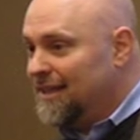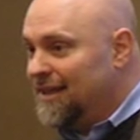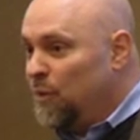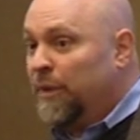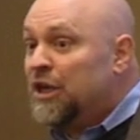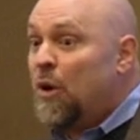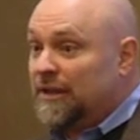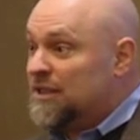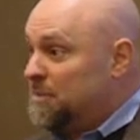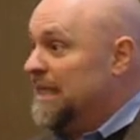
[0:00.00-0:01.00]
well, we know
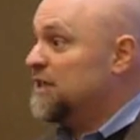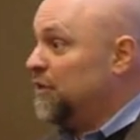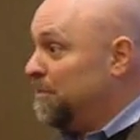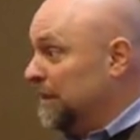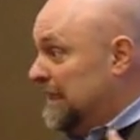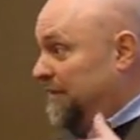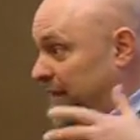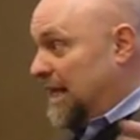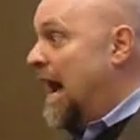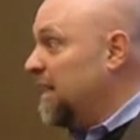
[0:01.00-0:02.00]
what this means for belief
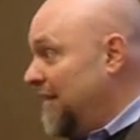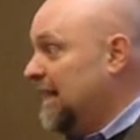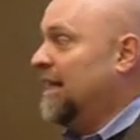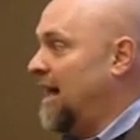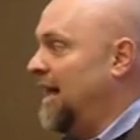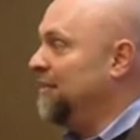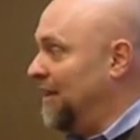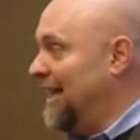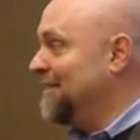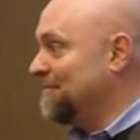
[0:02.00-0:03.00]
in God of any kind,
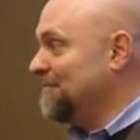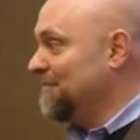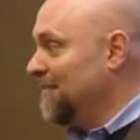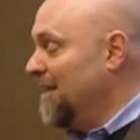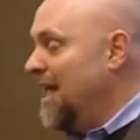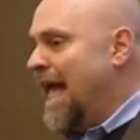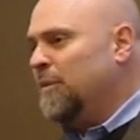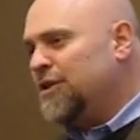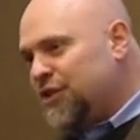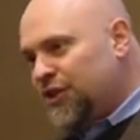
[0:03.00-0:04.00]
right? And
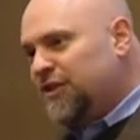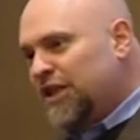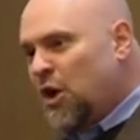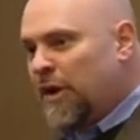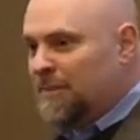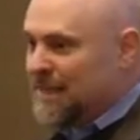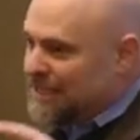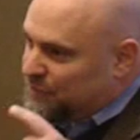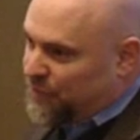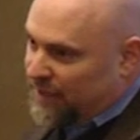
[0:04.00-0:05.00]
we certainly know what it
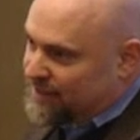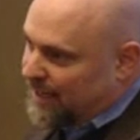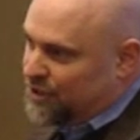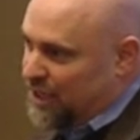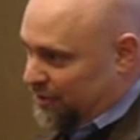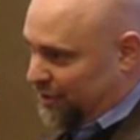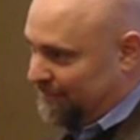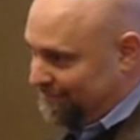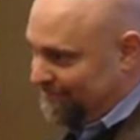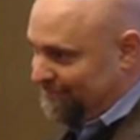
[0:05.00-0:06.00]
means for things like gender.
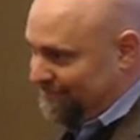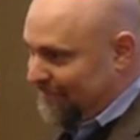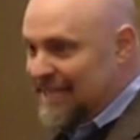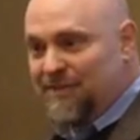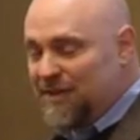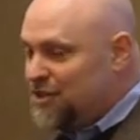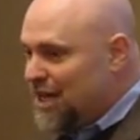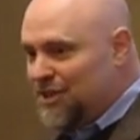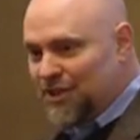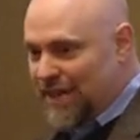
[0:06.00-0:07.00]
Even
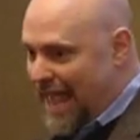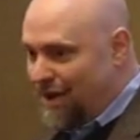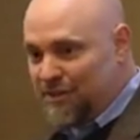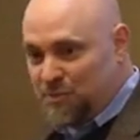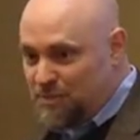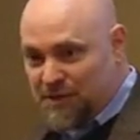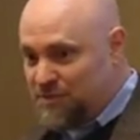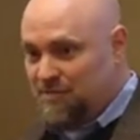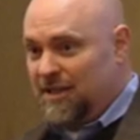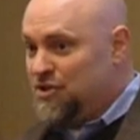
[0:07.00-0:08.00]
gender now
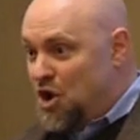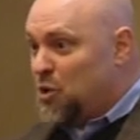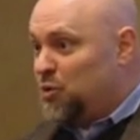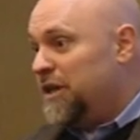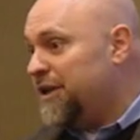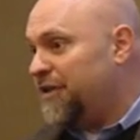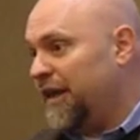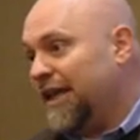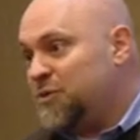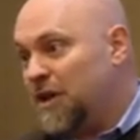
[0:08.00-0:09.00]
is no real
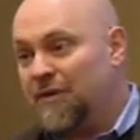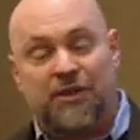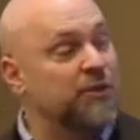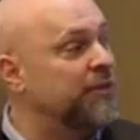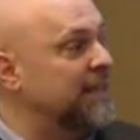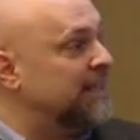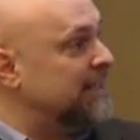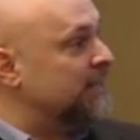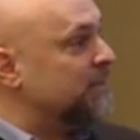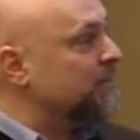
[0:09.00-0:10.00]
thing. It's whatever you think it
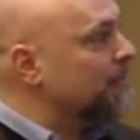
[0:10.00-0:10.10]
is.